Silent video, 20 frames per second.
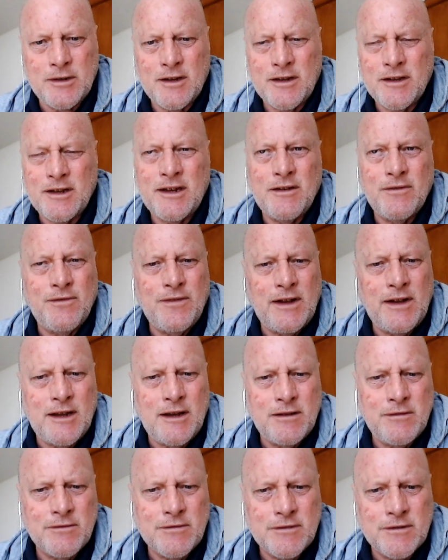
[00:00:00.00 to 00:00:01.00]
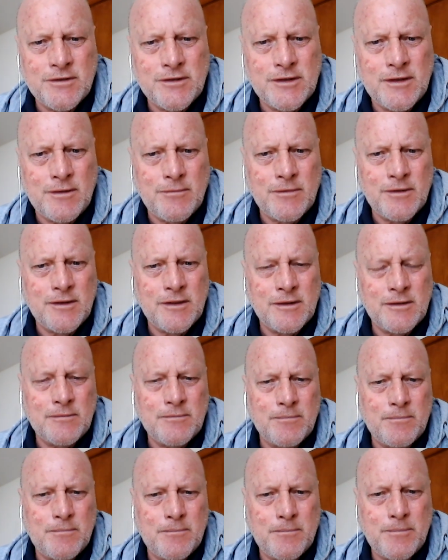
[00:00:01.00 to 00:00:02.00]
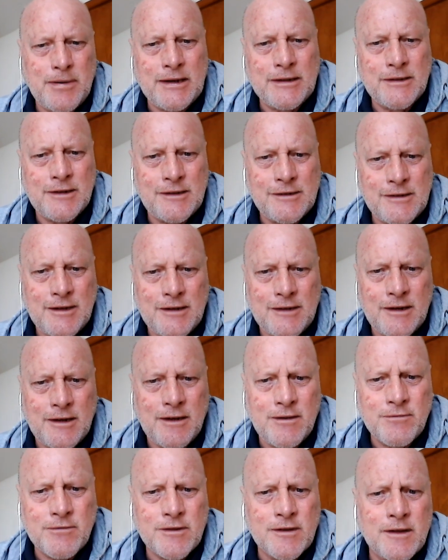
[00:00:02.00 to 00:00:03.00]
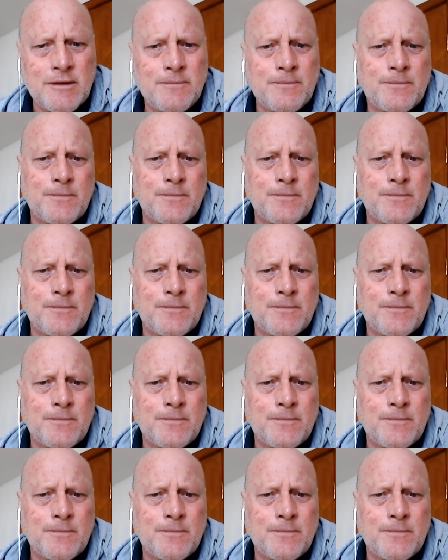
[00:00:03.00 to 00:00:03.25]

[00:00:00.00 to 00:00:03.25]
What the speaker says: I think he fell over or something, banged his head and everything.